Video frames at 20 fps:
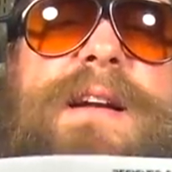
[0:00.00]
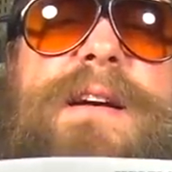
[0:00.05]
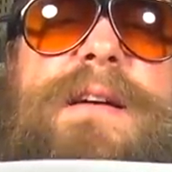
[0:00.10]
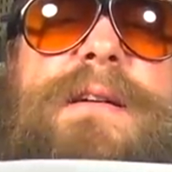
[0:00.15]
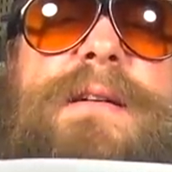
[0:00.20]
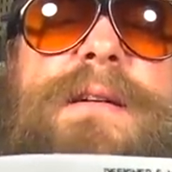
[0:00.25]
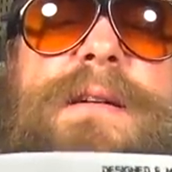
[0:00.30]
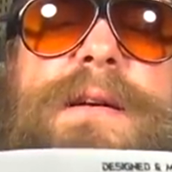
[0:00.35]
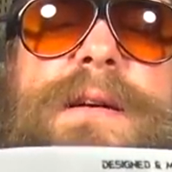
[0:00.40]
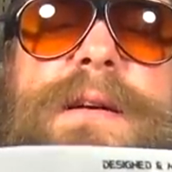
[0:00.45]

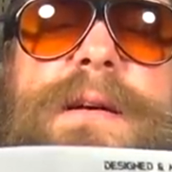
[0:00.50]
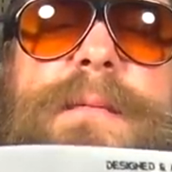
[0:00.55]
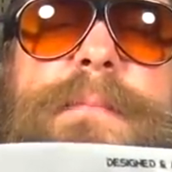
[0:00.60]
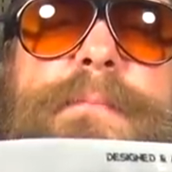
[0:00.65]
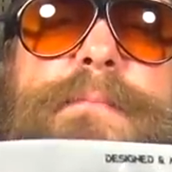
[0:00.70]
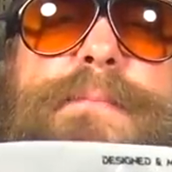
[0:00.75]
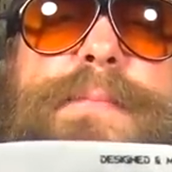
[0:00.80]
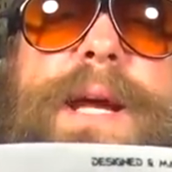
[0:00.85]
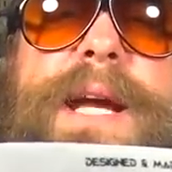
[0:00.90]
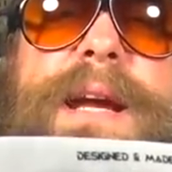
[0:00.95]
of
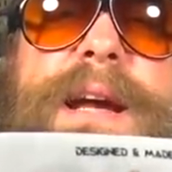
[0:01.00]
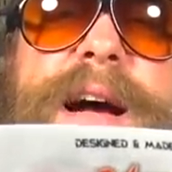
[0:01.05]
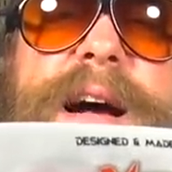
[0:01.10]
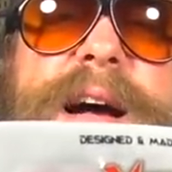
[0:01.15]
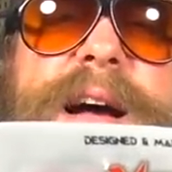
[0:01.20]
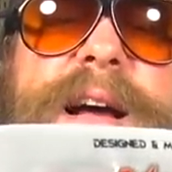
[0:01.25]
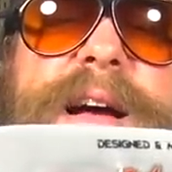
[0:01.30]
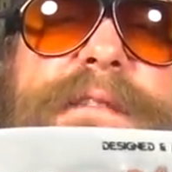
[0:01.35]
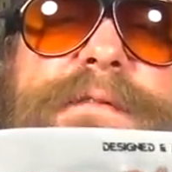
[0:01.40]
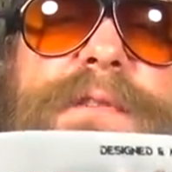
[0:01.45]

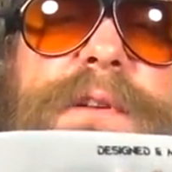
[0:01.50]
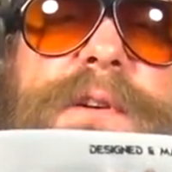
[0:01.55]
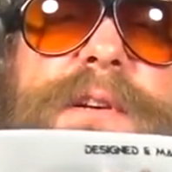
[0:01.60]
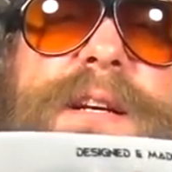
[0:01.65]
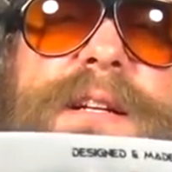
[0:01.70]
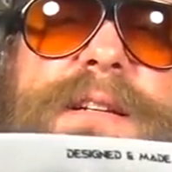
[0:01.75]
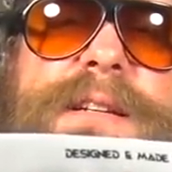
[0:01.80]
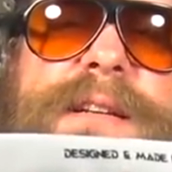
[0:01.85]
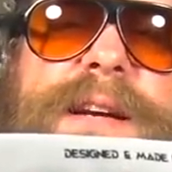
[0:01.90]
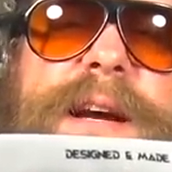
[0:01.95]
beehive
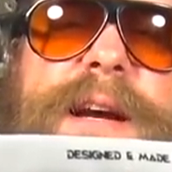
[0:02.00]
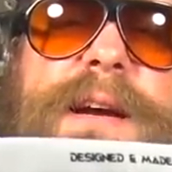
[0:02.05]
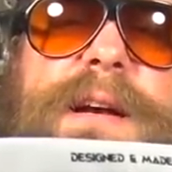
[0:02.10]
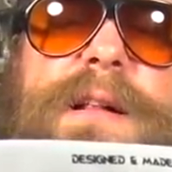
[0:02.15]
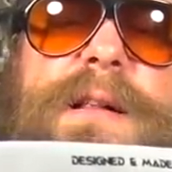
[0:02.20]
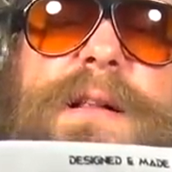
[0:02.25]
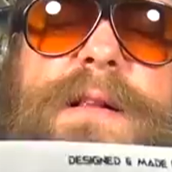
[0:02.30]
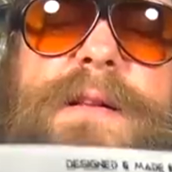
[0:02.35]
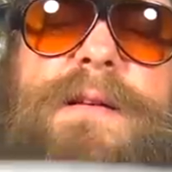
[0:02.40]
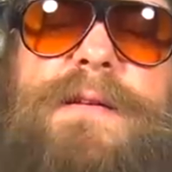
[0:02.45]
looking
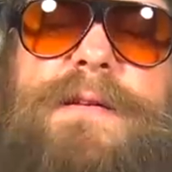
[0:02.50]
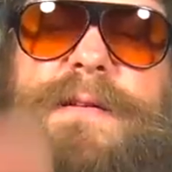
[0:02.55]
tail.